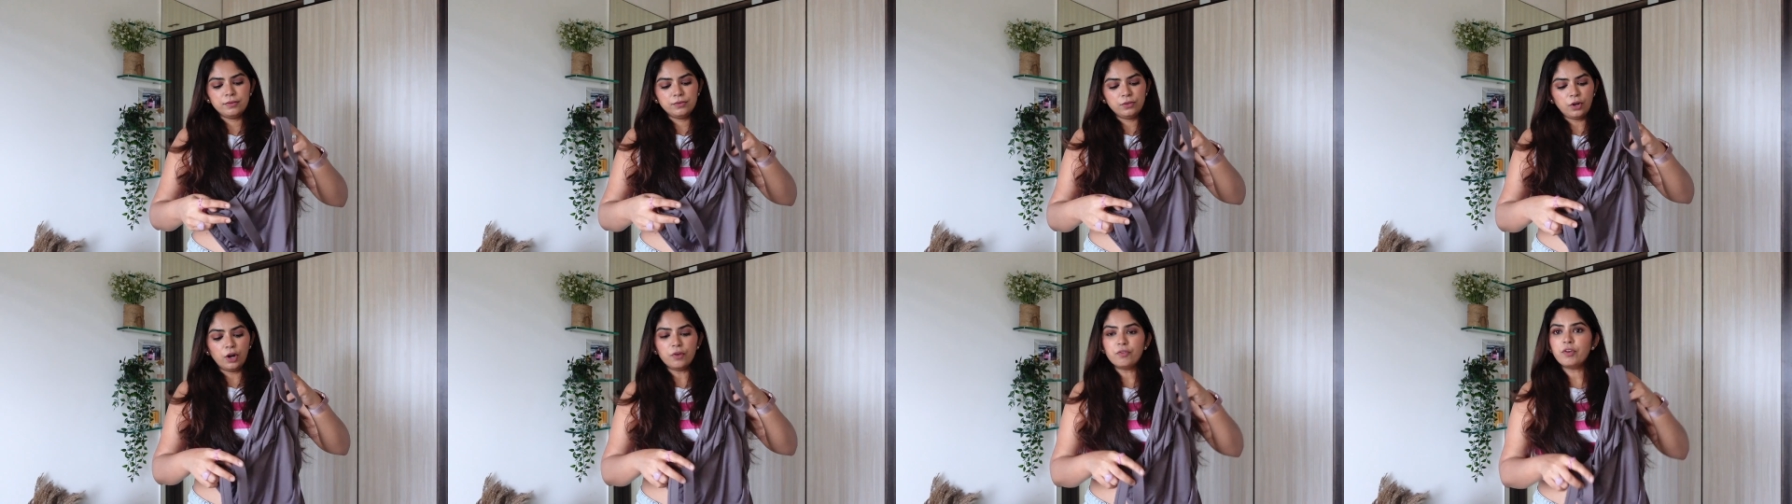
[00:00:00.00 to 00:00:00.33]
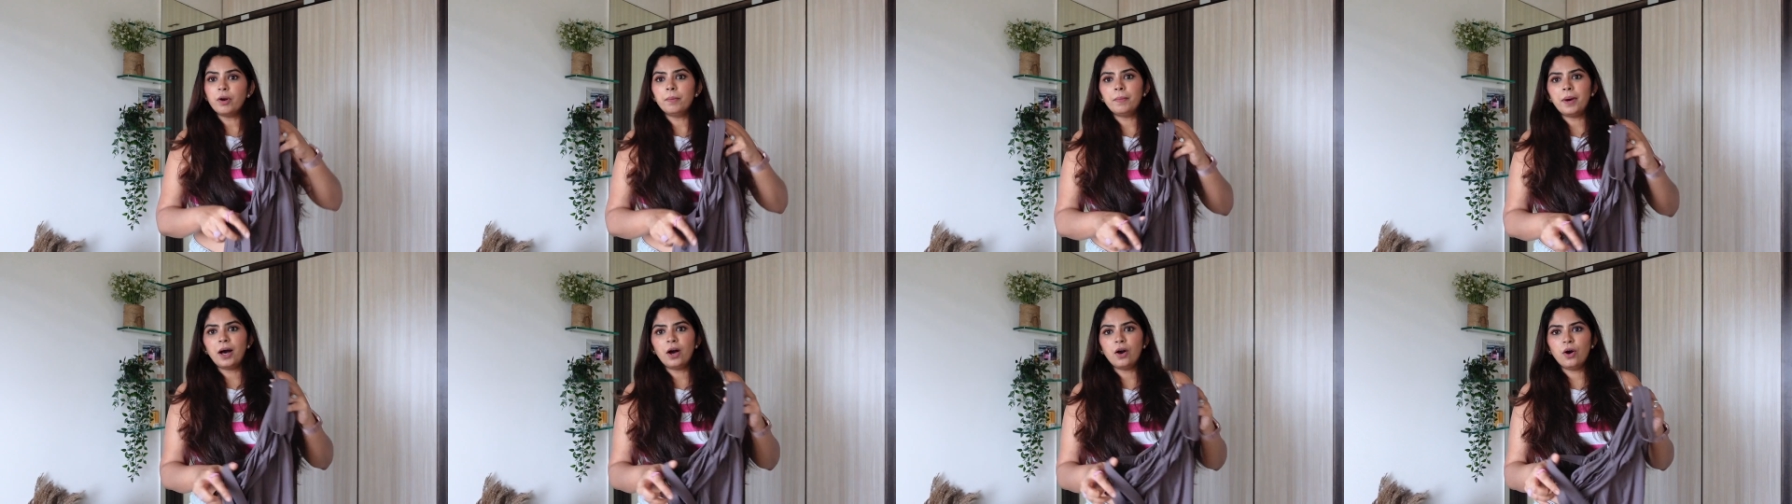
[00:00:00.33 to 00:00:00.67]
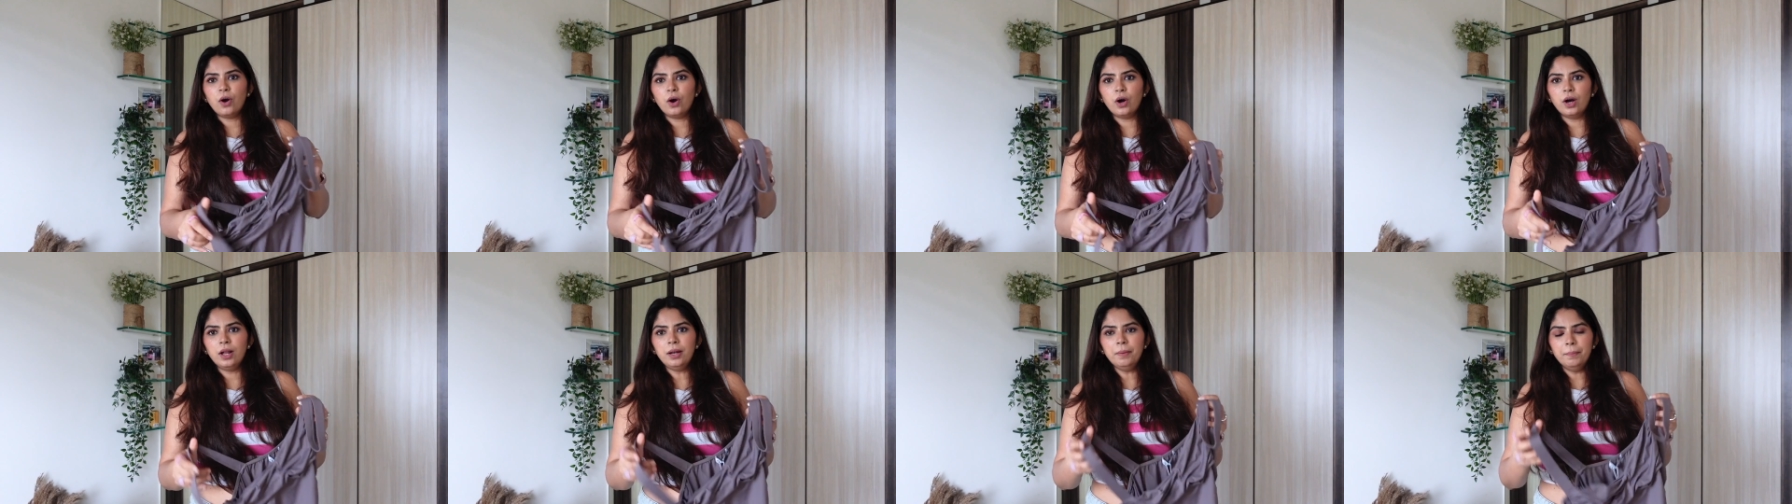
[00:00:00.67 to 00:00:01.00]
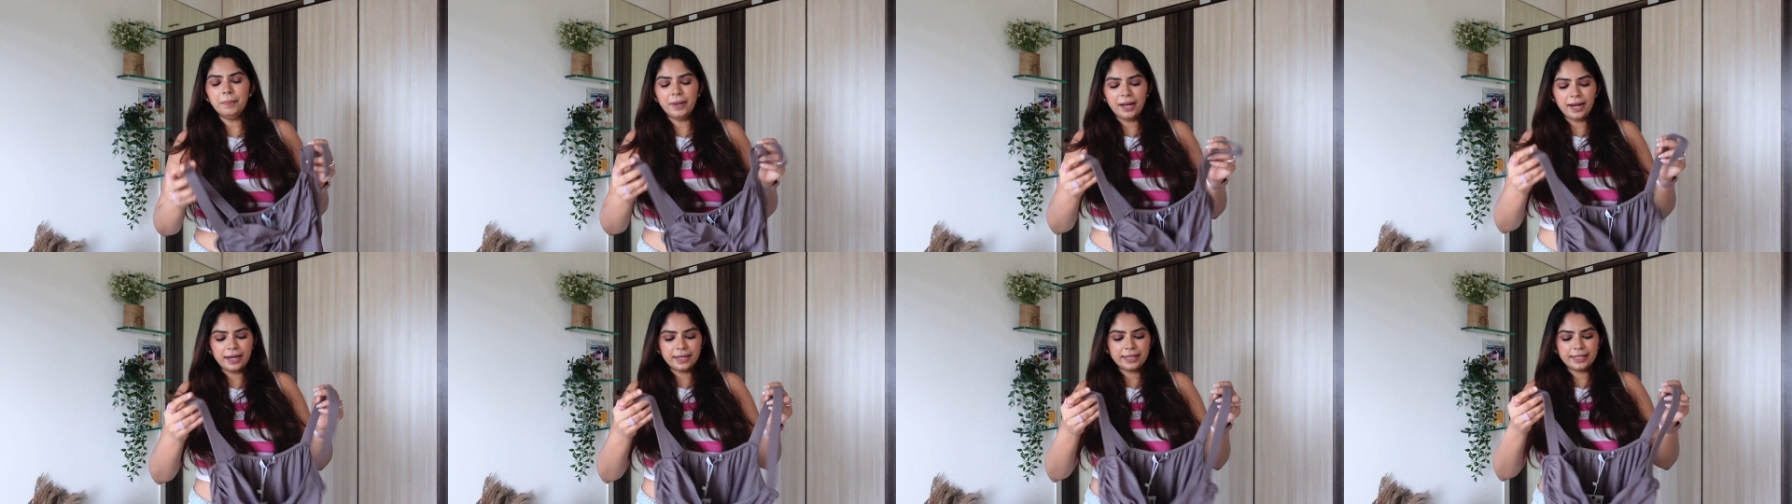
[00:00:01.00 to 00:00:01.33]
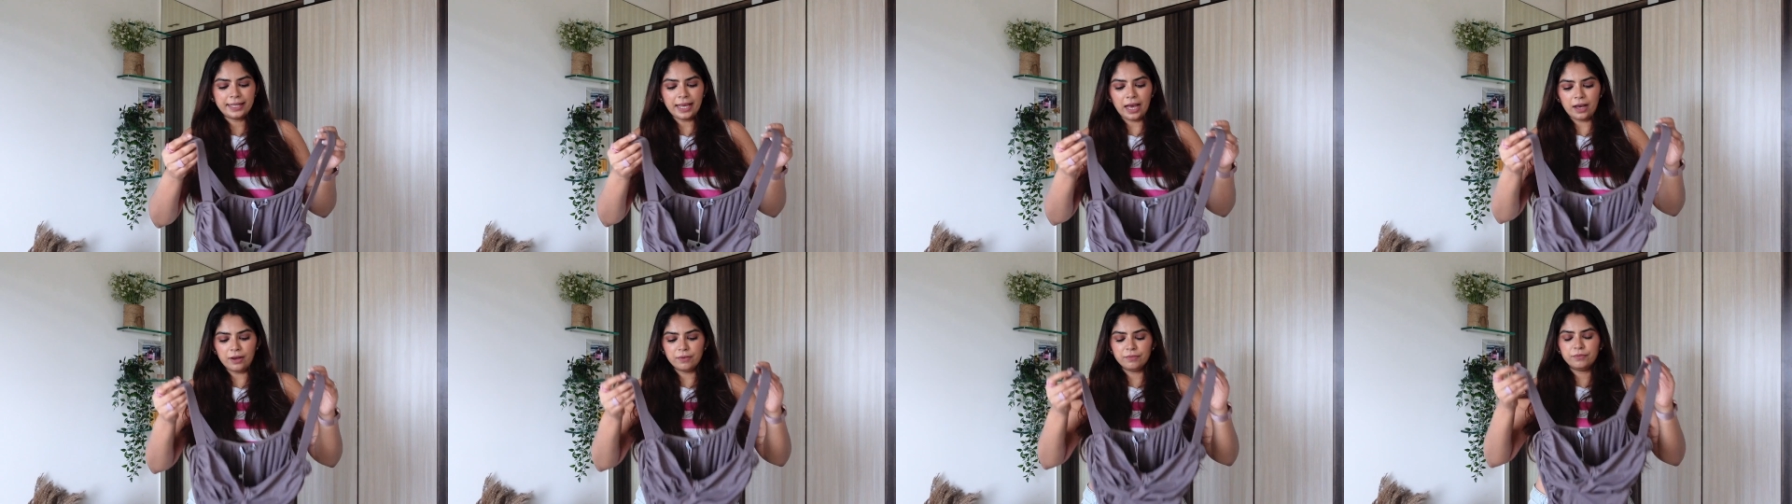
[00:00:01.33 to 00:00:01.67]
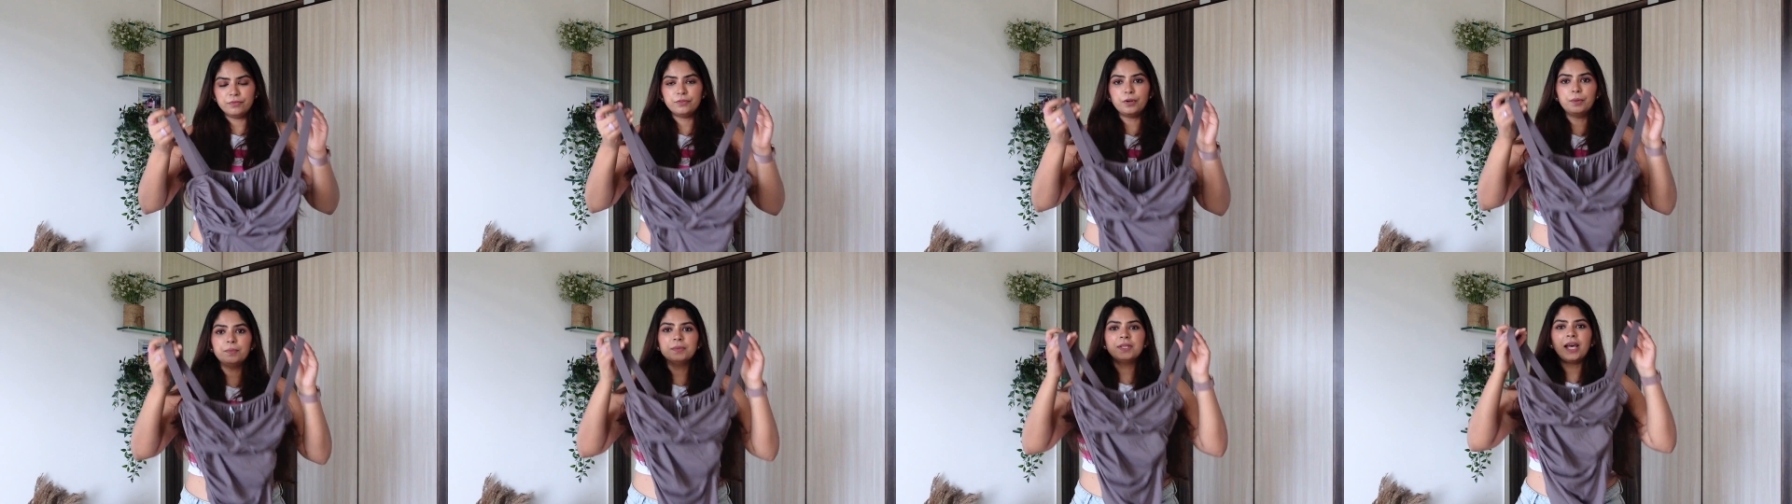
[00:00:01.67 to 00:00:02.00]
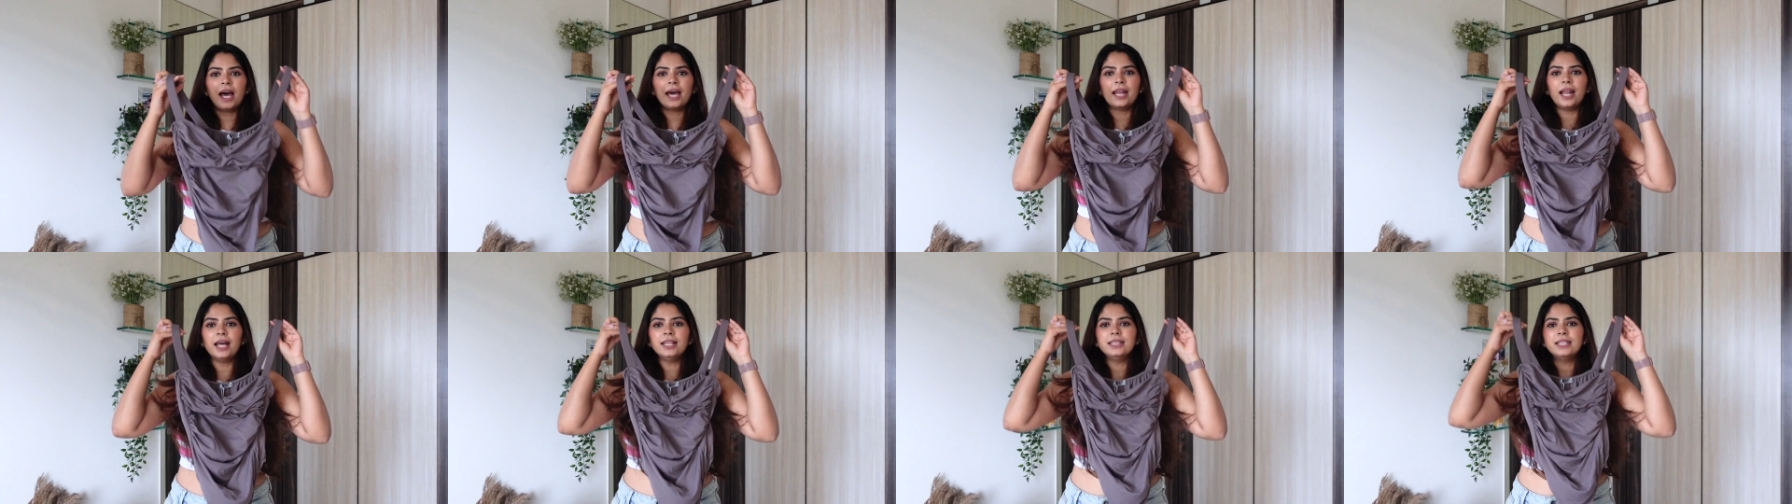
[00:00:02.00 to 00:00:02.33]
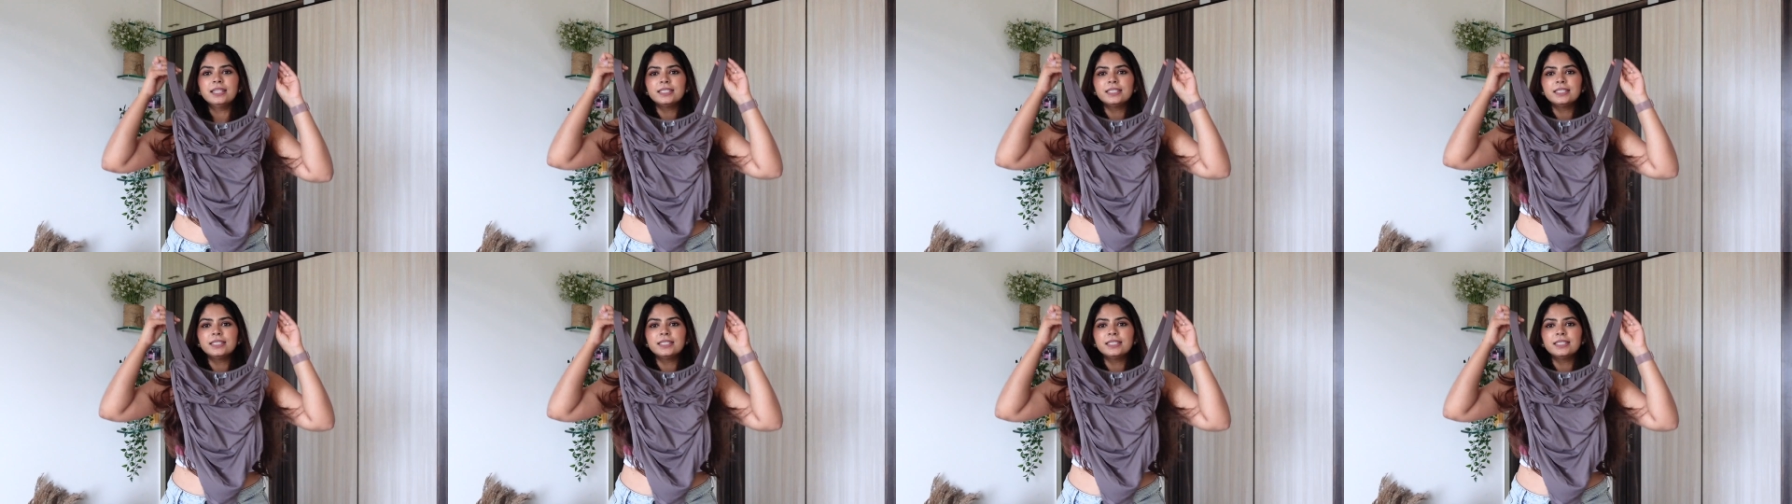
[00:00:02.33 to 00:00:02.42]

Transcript: not from our haul, but yeah, from Zara.